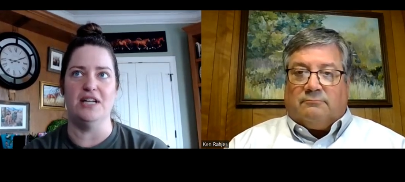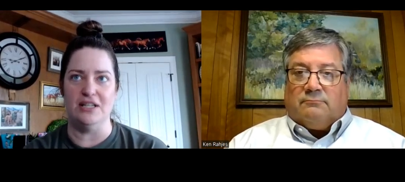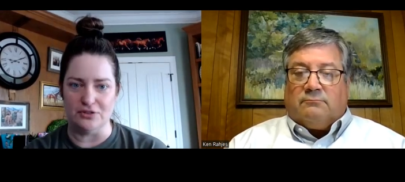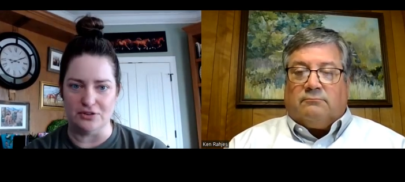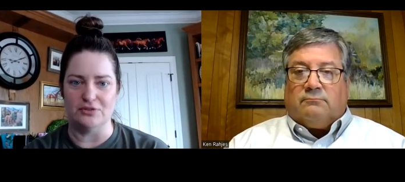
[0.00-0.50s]
Speaker 1: and
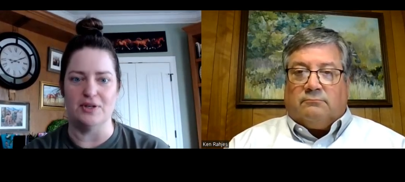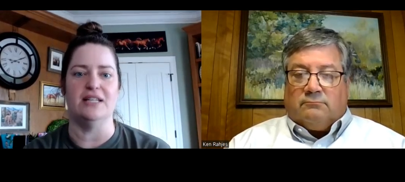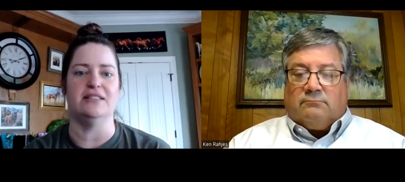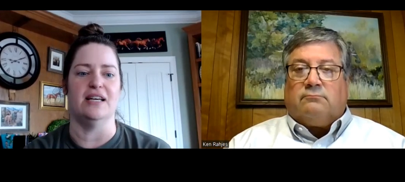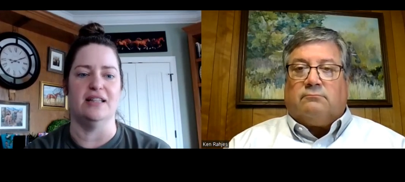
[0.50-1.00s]
interest
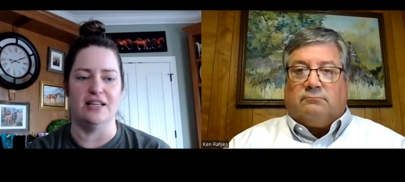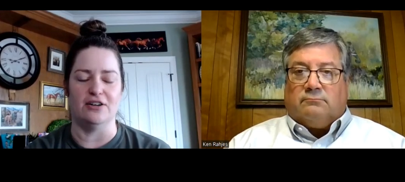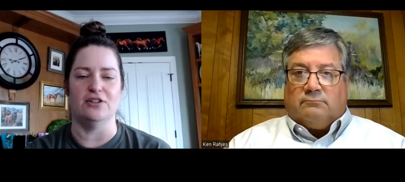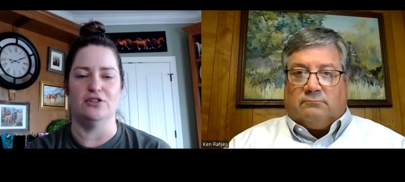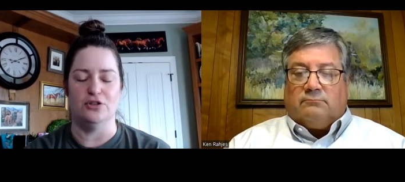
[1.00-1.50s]
rates. I think
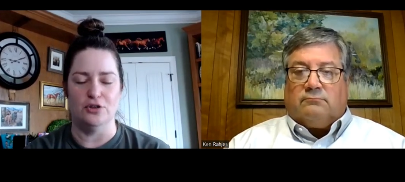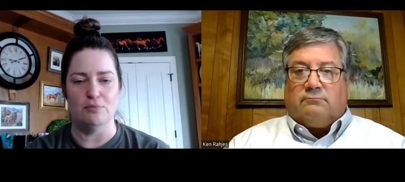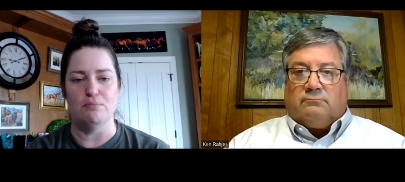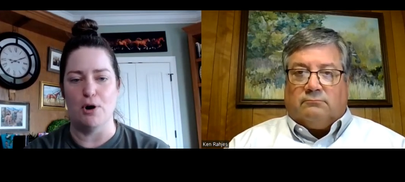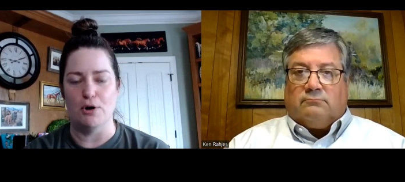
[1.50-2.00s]
are the
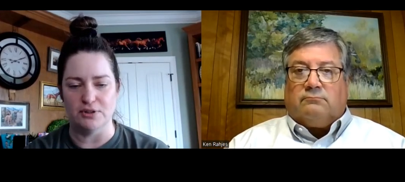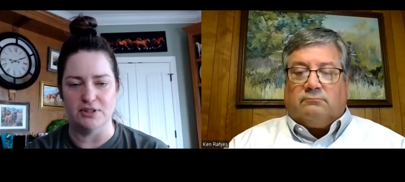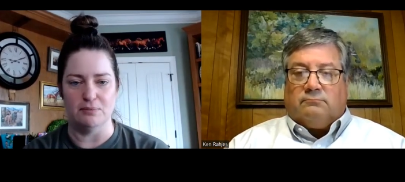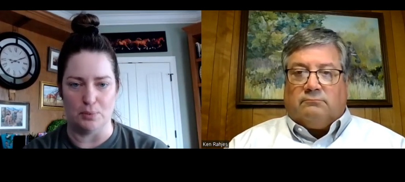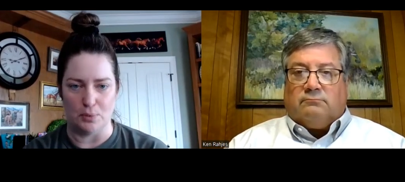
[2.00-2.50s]
two
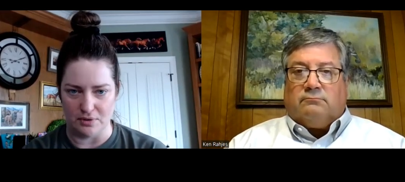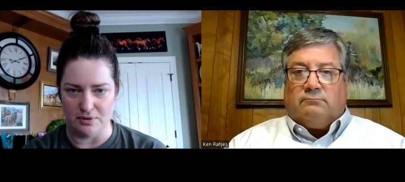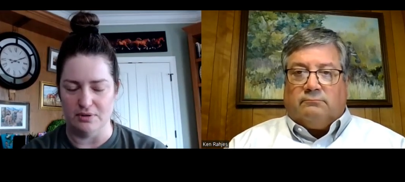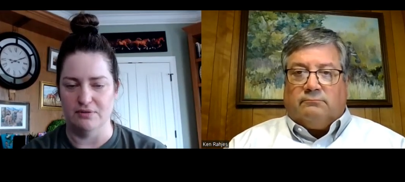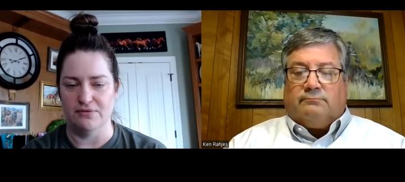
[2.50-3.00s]
most
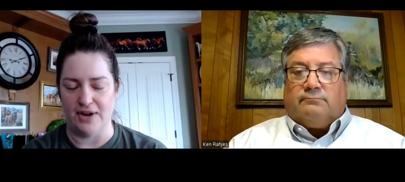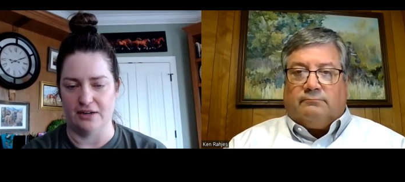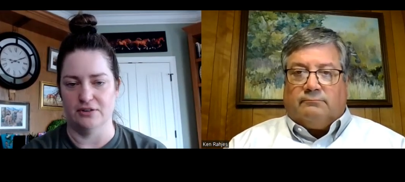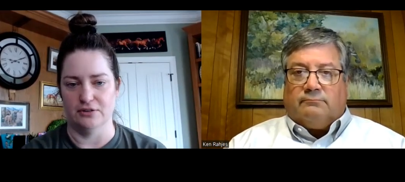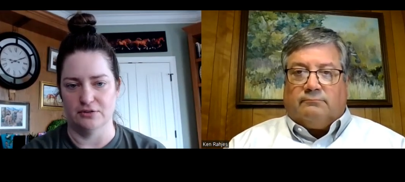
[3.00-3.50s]
important
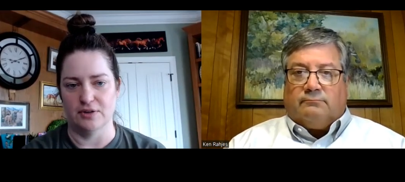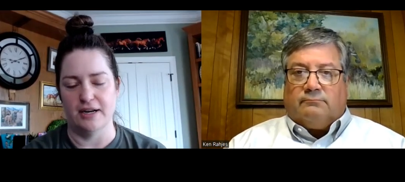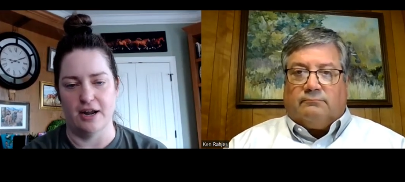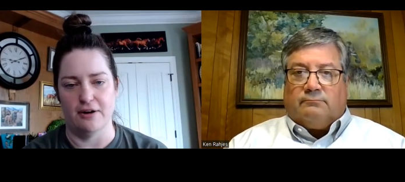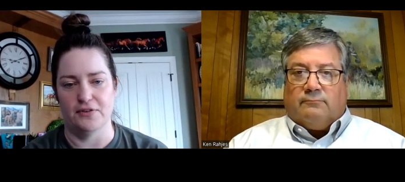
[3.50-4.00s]
factors
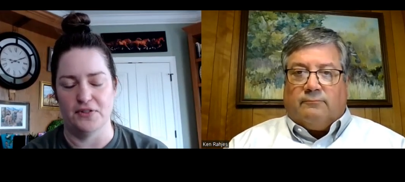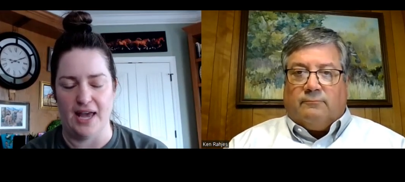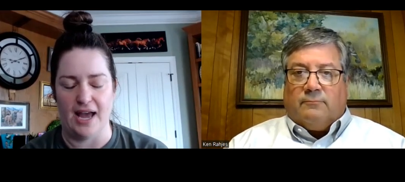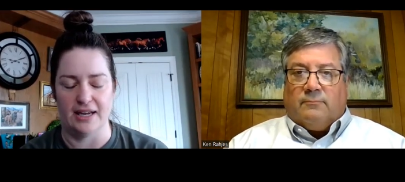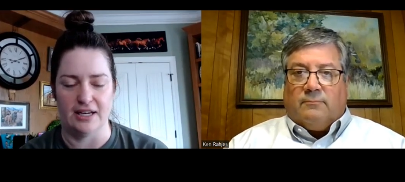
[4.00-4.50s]
right now for
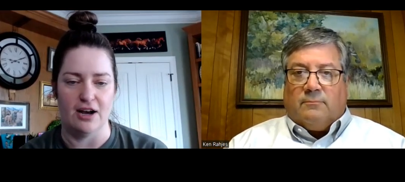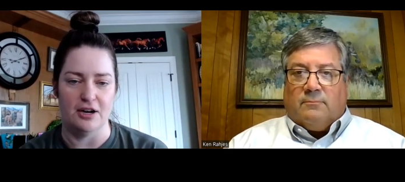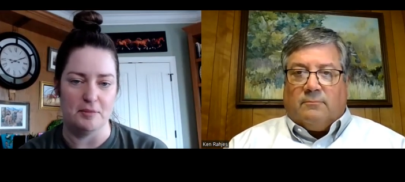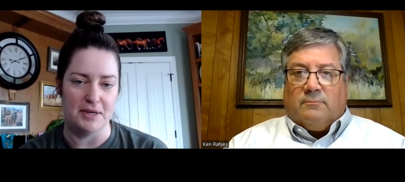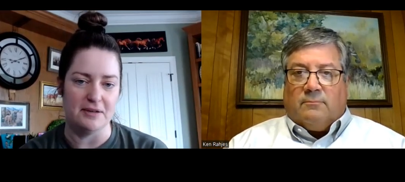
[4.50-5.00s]
the ag
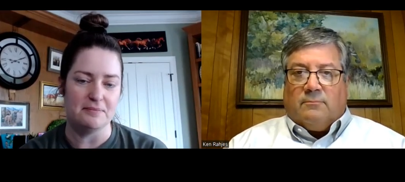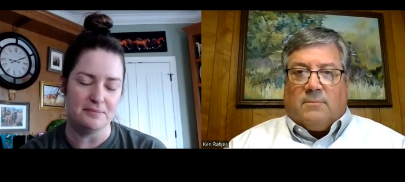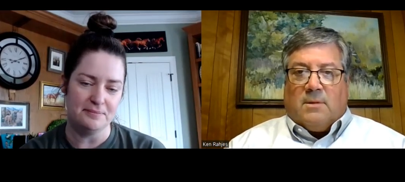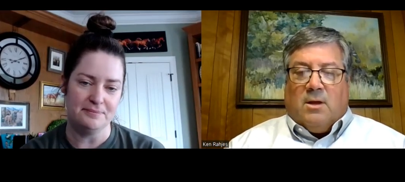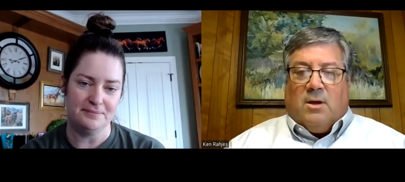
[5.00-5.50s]
economy.
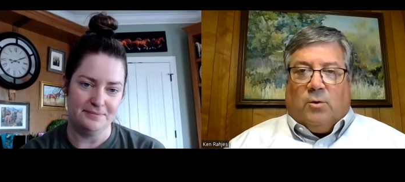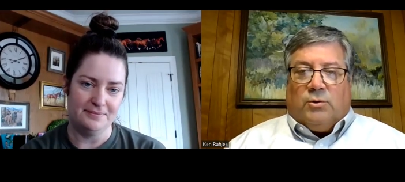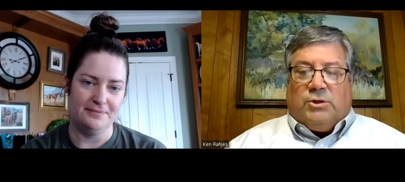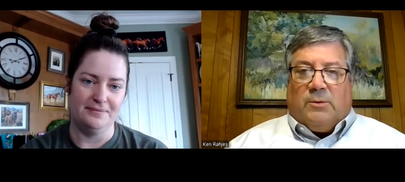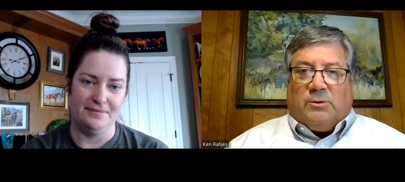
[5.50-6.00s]

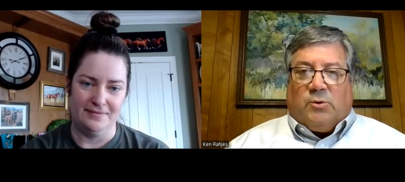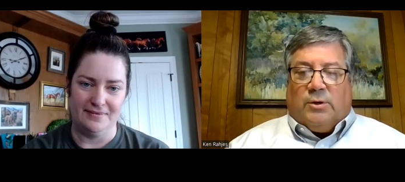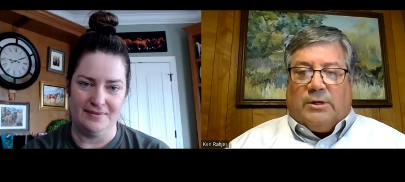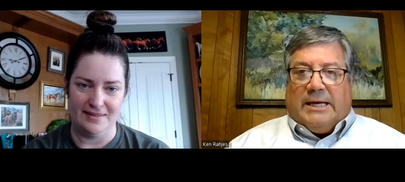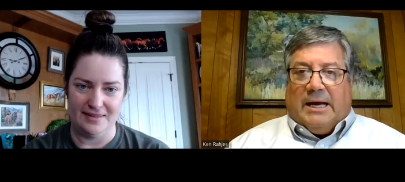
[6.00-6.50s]
Speaker 2: We're talking with
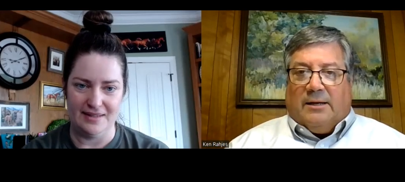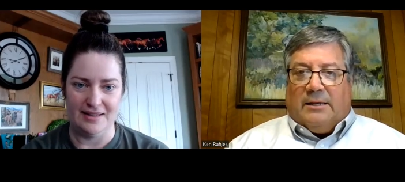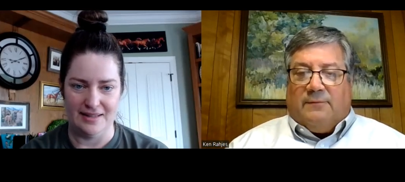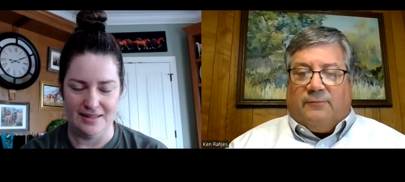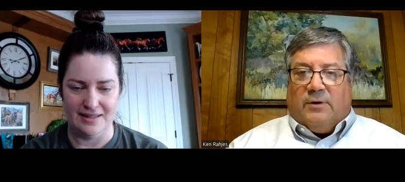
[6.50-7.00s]
Cortney
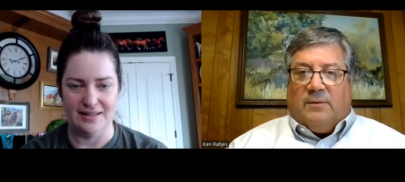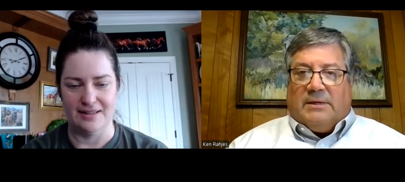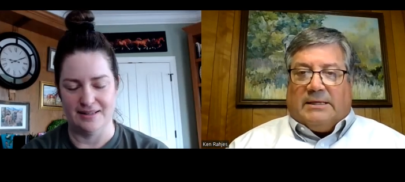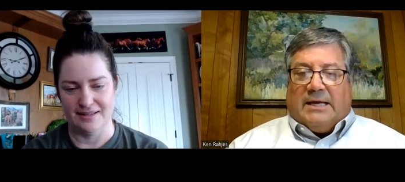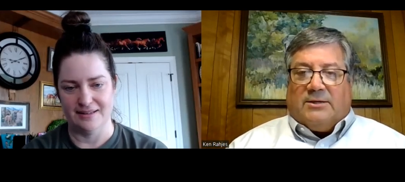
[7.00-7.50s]
Cowley
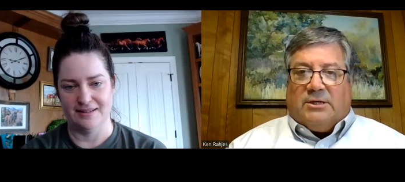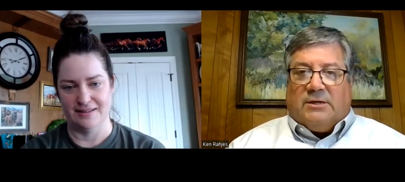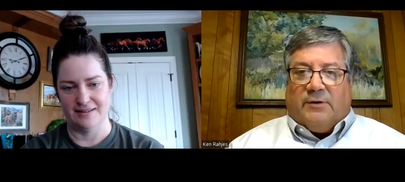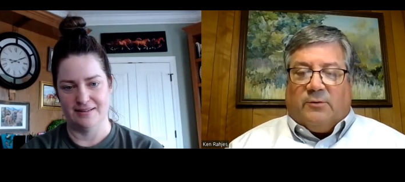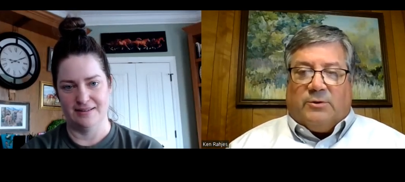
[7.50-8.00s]
from the Kansas
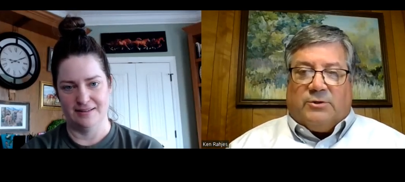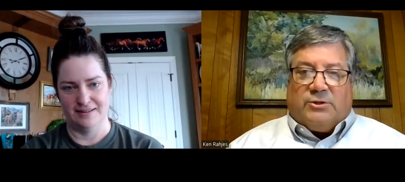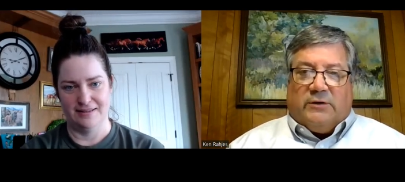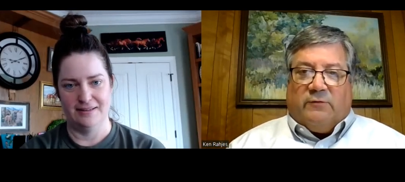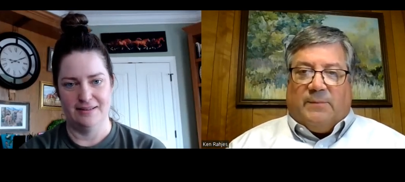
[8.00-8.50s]
City Federal
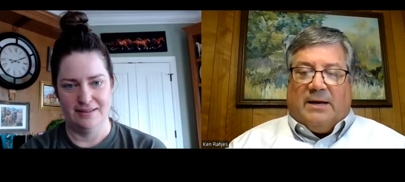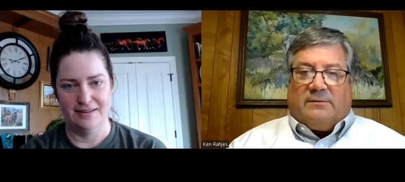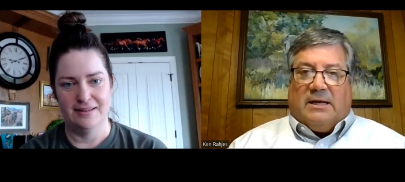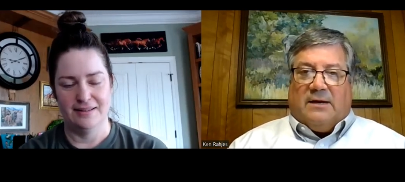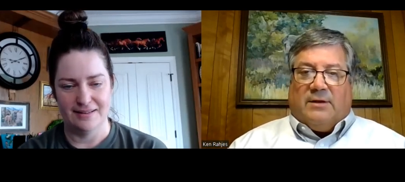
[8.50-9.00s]
Reserve
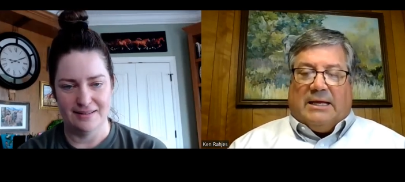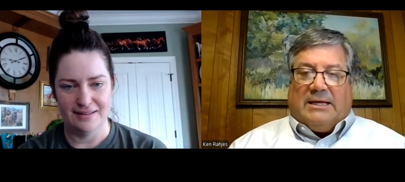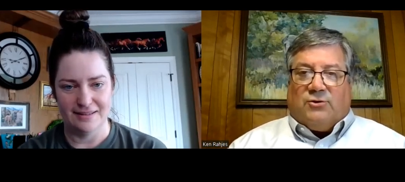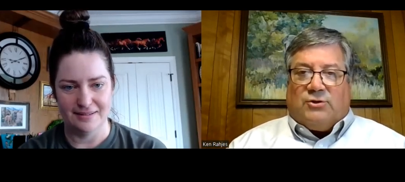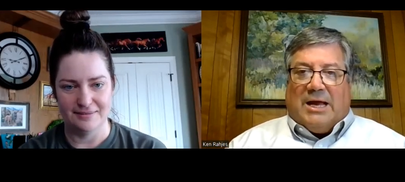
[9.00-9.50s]
about kind of the
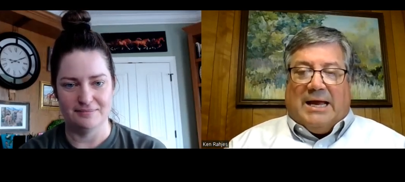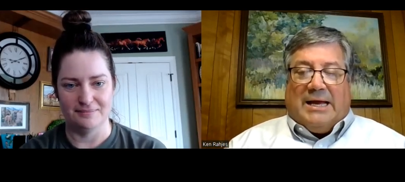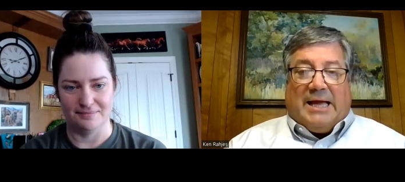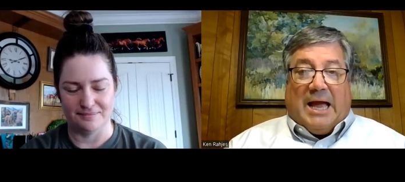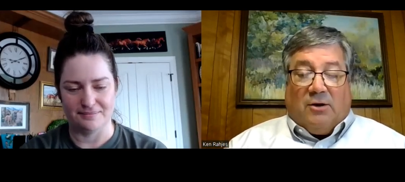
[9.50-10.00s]
latest
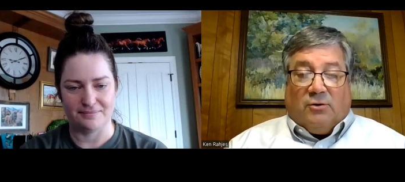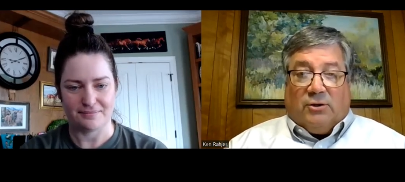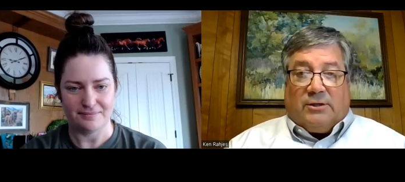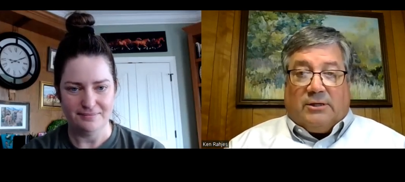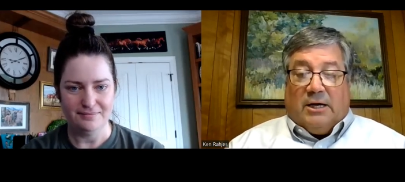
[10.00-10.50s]
ag
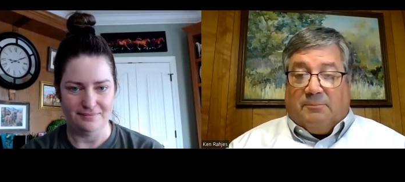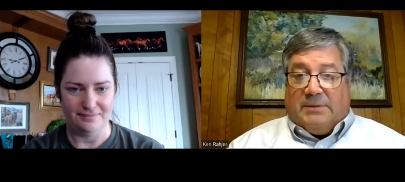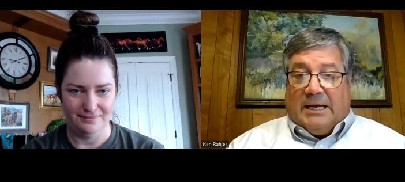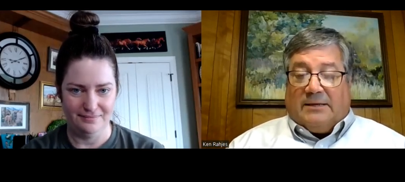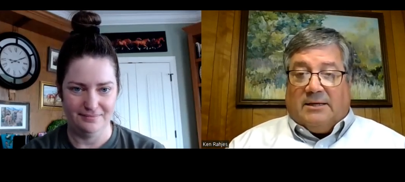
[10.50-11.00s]
outlook
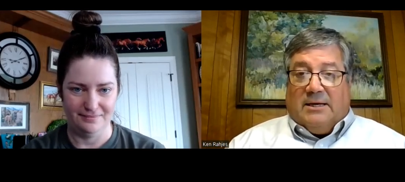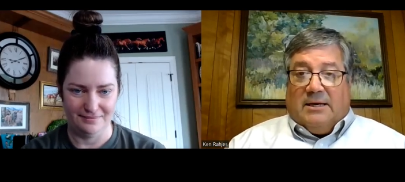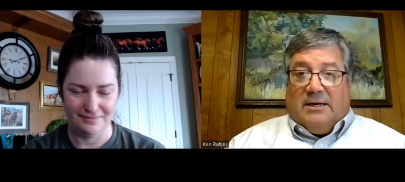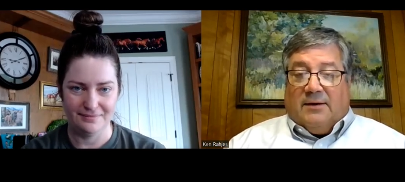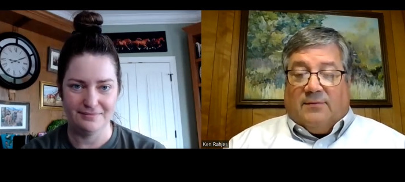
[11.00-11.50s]
update
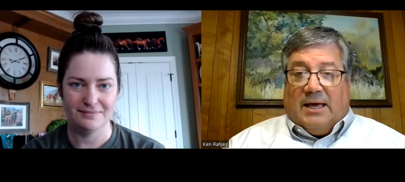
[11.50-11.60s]
uh,